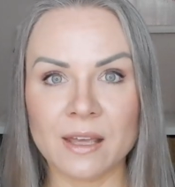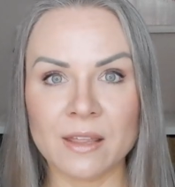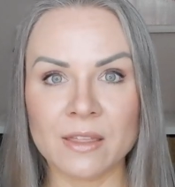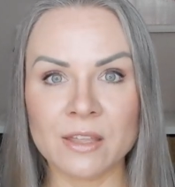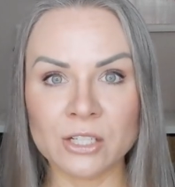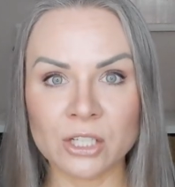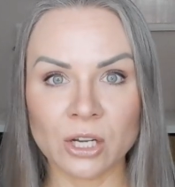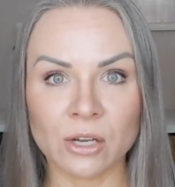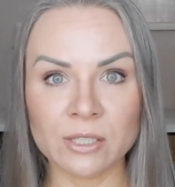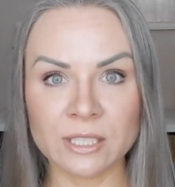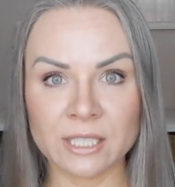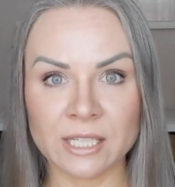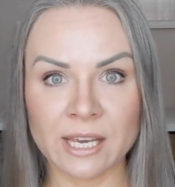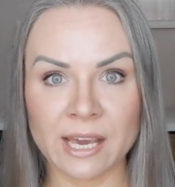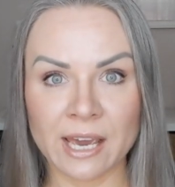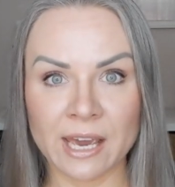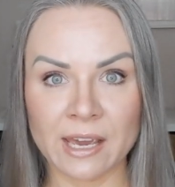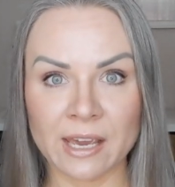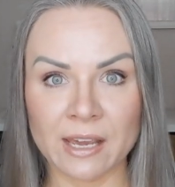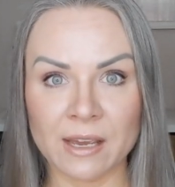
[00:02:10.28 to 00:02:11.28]
the
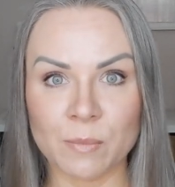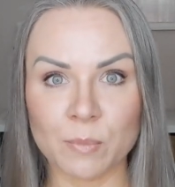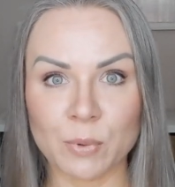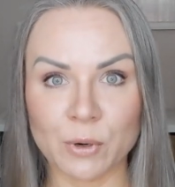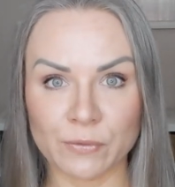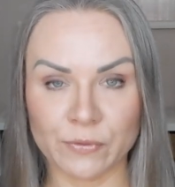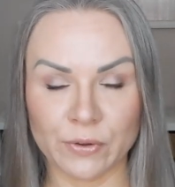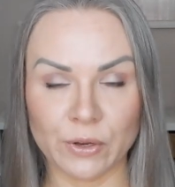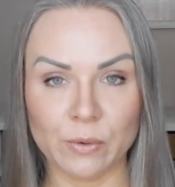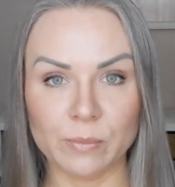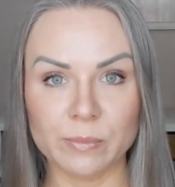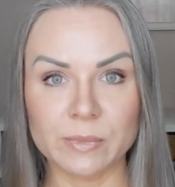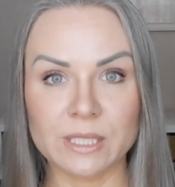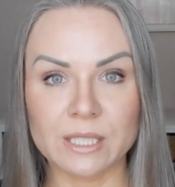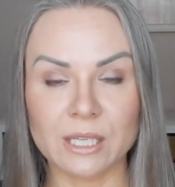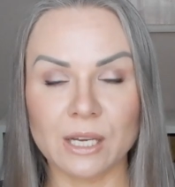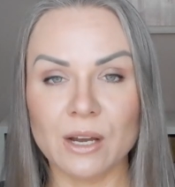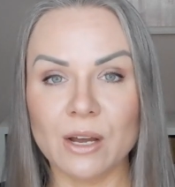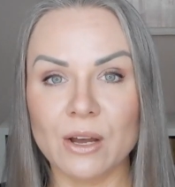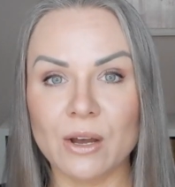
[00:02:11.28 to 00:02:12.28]
dossier
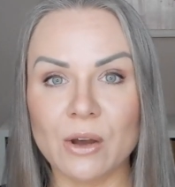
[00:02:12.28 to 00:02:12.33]
perfumes.